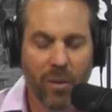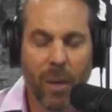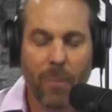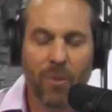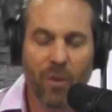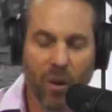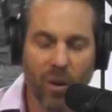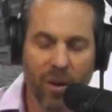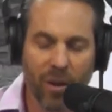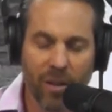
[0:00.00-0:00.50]

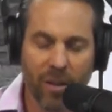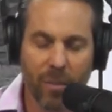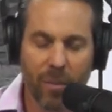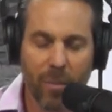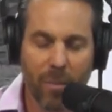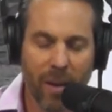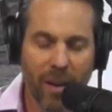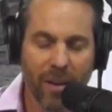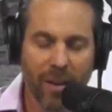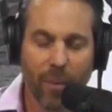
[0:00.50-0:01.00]
sorry, let me
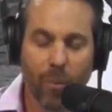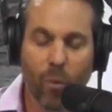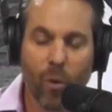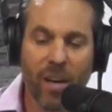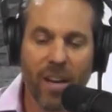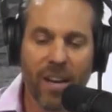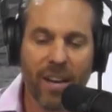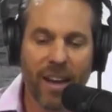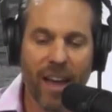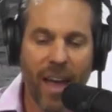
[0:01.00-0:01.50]
back up. We
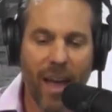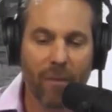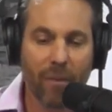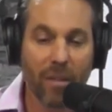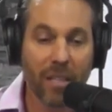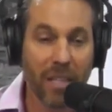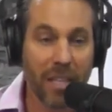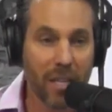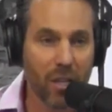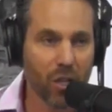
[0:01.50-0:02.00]
didn't have a
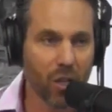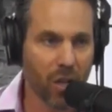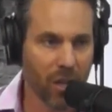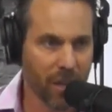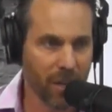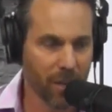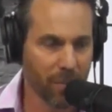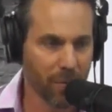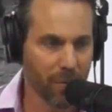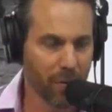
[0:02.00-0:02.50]
leash on
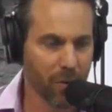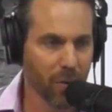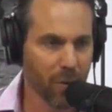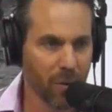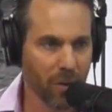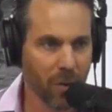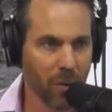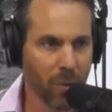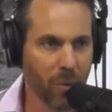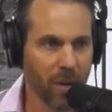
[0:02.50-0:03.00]
him for a
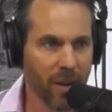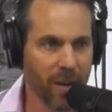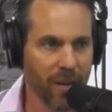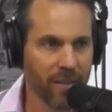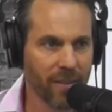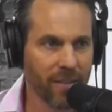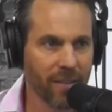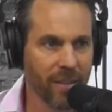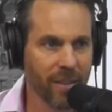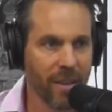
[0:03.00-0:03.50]
little
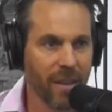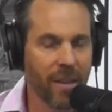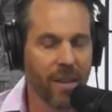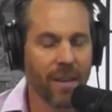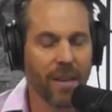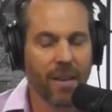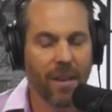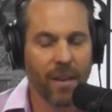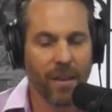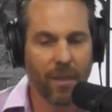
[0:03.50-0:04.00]
while.
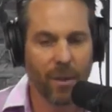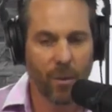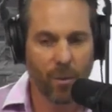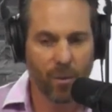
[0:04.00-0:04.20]
And there